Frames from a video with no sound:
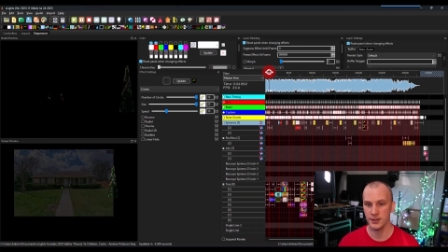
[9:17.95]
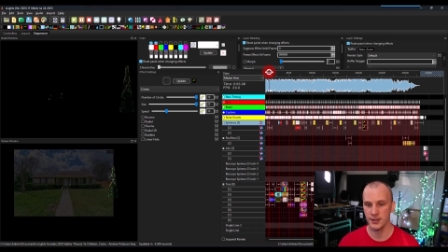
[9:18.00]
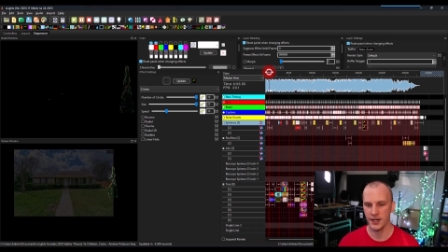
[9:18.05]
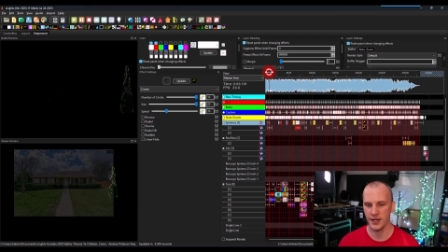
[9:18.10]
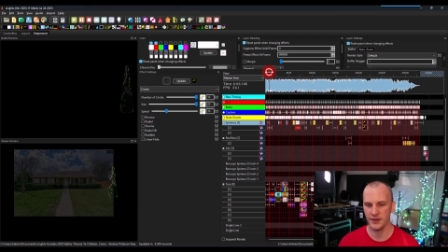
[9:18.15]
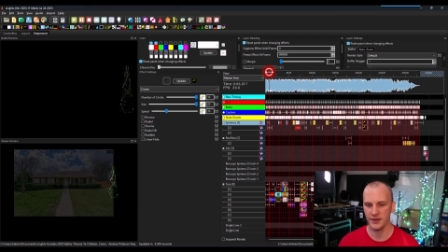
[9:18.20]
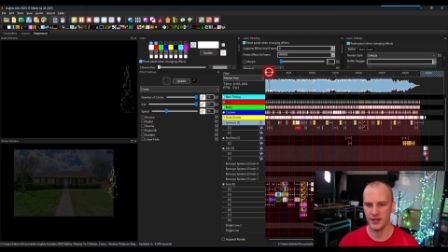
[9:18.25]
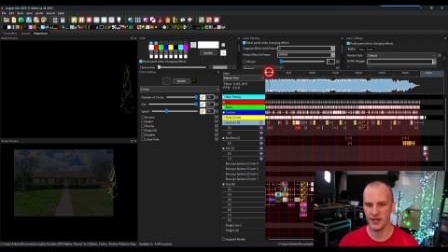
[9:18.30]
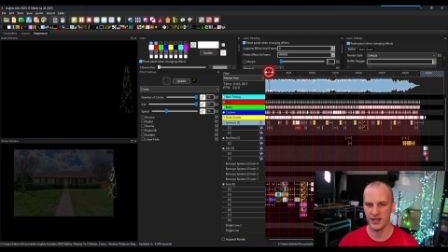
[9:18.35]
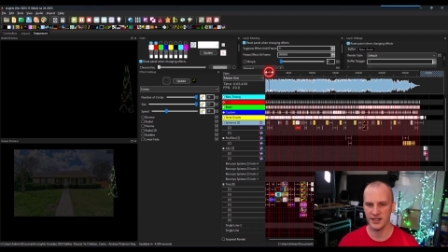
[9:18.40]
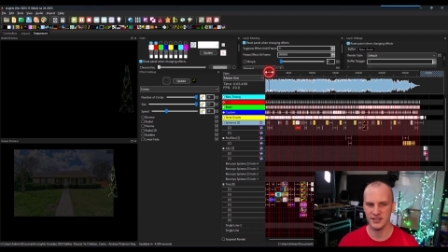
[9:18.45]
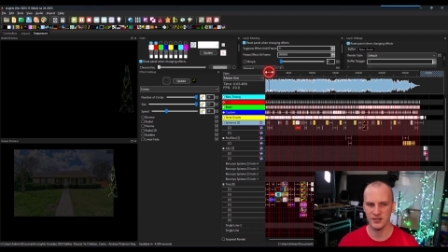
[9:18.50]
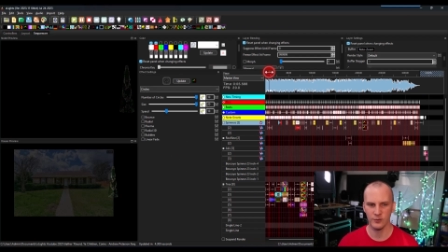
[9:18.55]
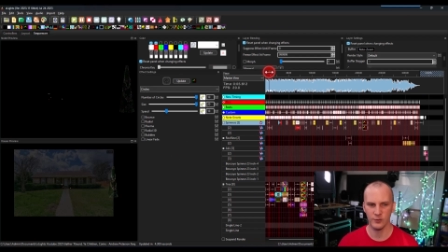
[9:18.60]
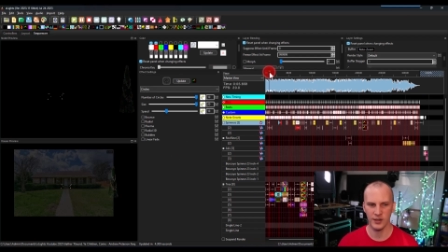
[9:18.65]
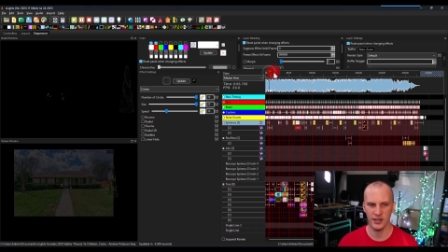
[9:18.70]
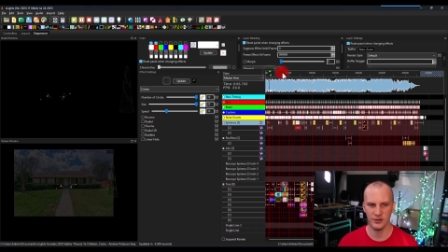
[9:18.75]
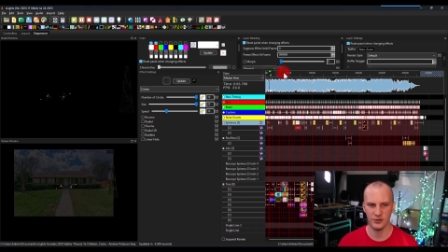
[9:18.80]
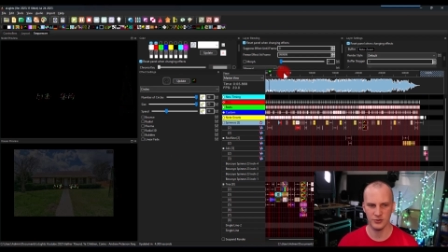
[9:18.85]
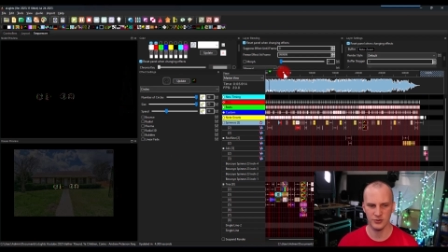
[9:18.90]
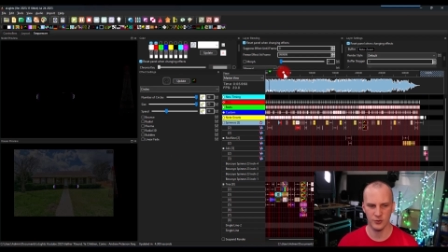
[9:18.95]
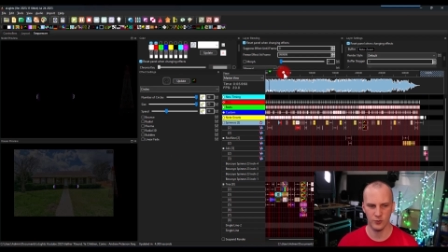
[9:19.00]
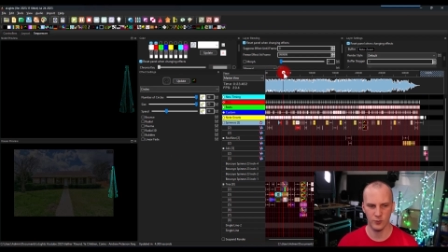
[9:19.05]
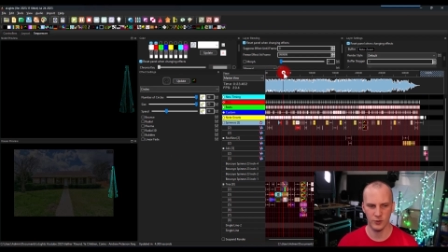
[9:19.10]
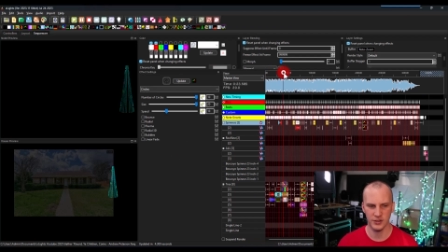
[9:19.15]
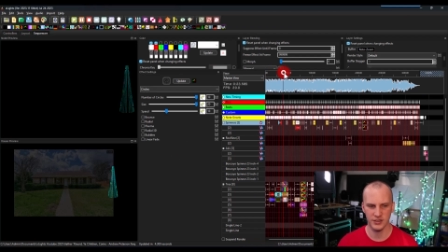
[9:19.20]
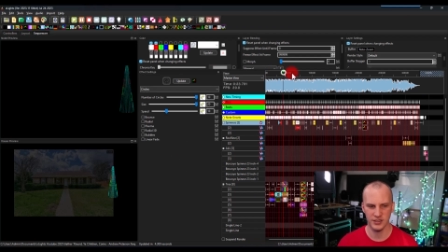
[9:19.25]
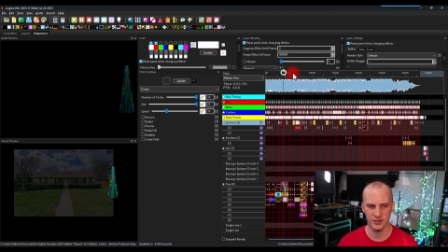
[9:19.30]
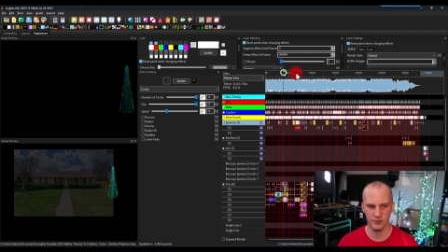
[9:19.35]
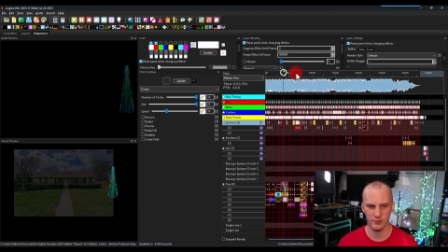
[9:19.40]
And then as it renders or
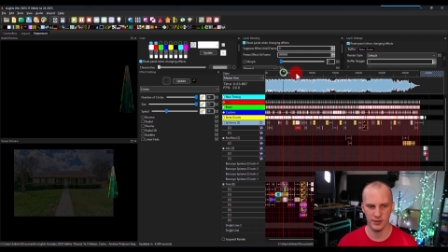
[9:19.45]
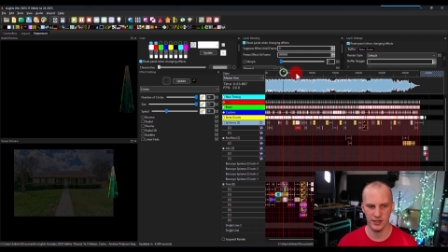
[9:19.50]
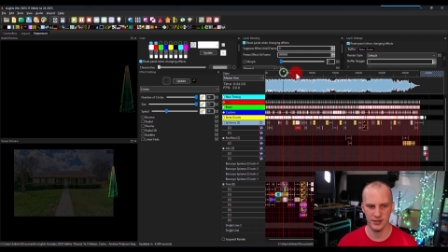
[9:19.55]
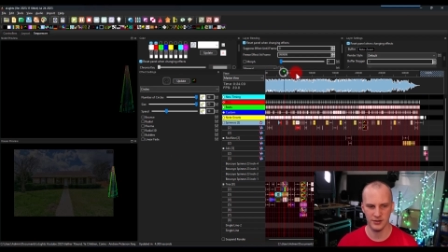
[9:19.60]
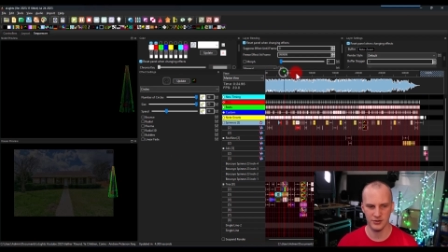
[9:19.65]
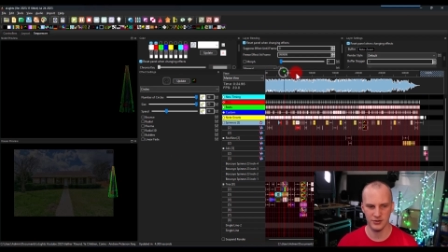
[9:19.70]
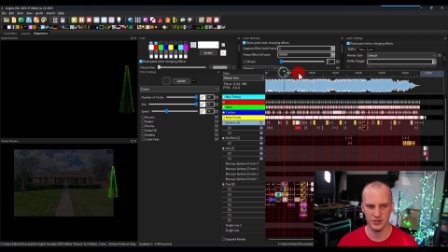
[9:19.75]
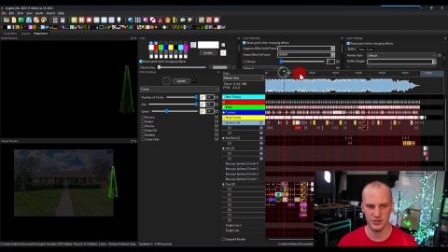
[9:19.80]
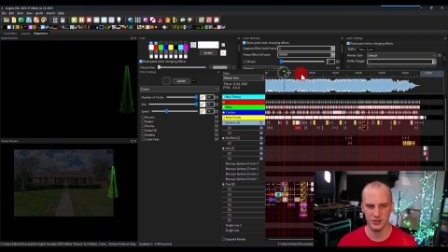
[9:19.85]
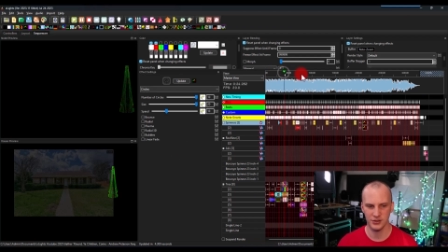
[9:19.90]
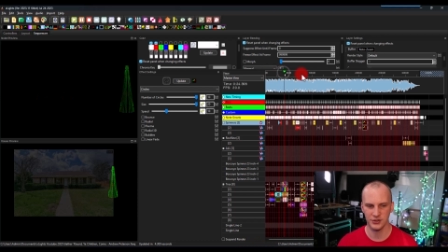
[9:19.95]
once it renders,